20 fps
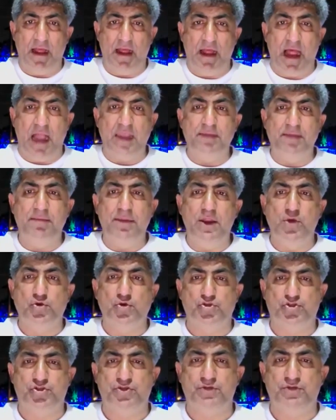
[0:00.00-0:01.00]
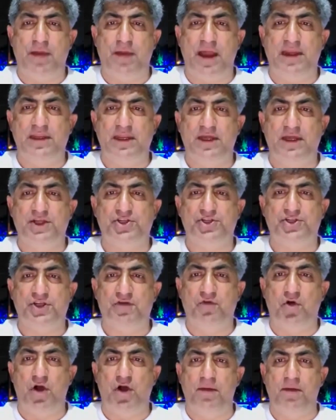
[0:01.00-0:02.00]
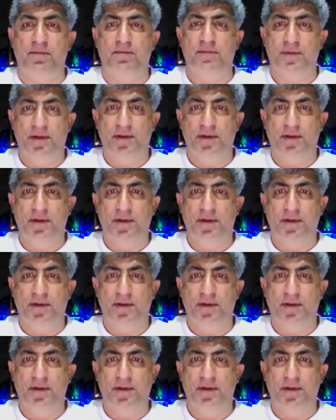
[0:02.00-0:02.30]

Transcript: unmute, my dear Shivoham.